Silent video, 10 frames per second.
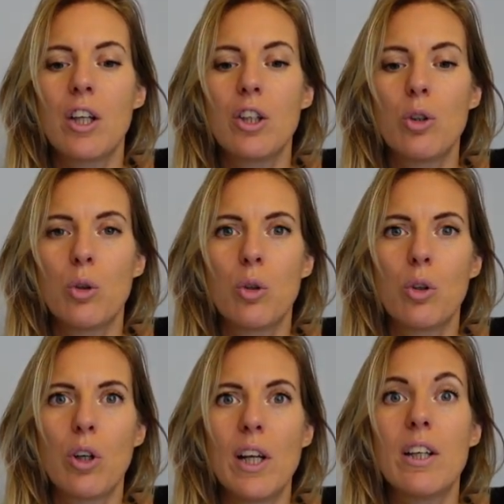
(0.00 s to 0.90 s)

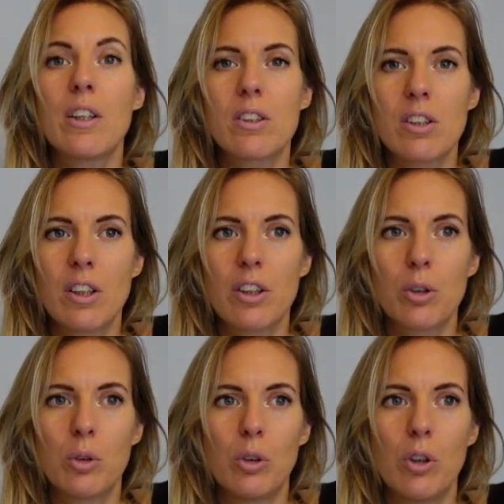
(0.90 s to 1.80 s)
your inner
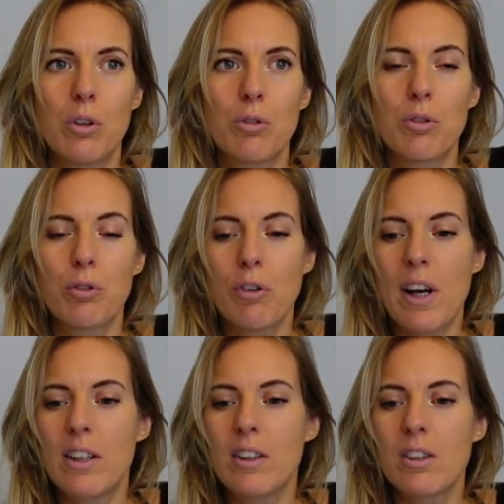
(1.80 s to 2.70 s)
circle of
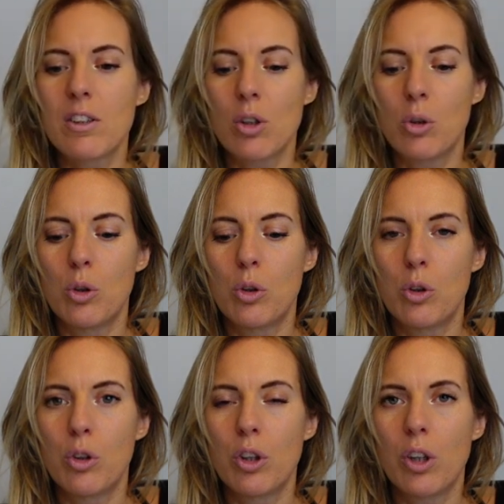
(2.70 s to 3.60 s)
friends,
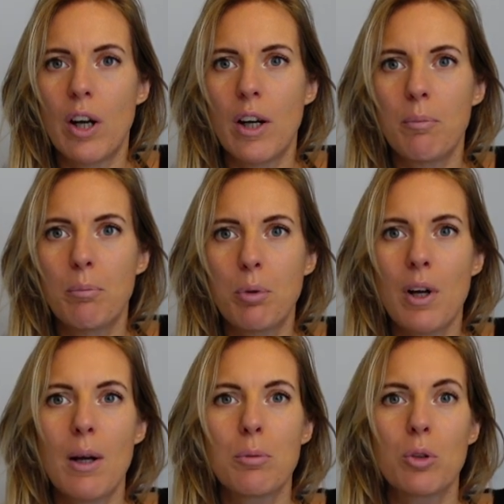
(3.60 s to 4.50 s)
or
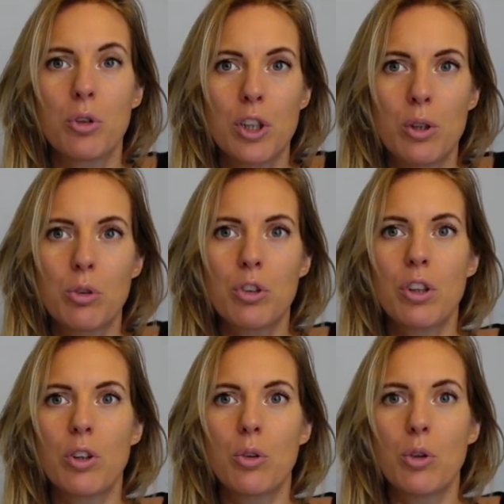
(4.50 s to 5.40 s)
perhaps your
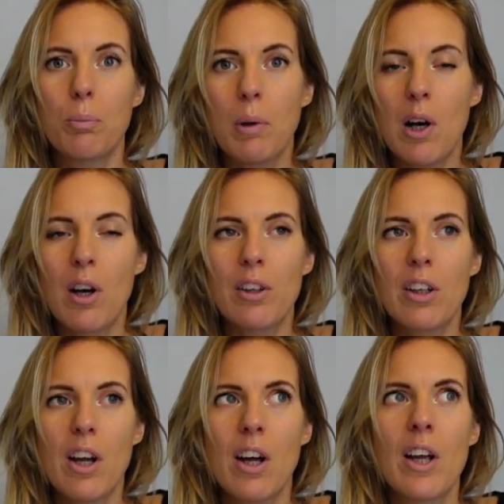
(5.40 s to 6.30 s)
children or your
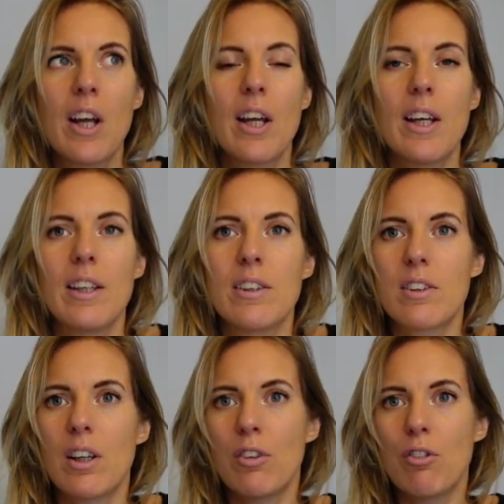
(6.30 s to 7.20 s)
partner,
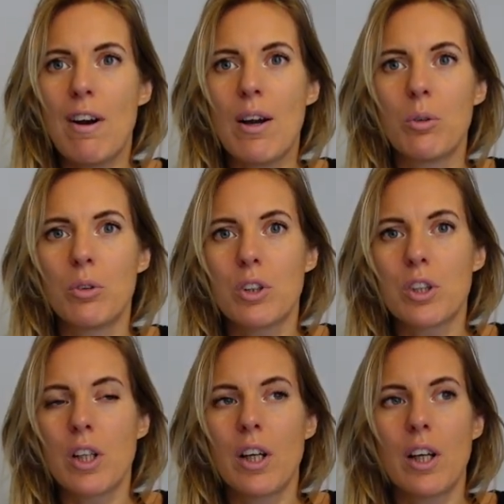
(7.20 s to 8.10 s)
is around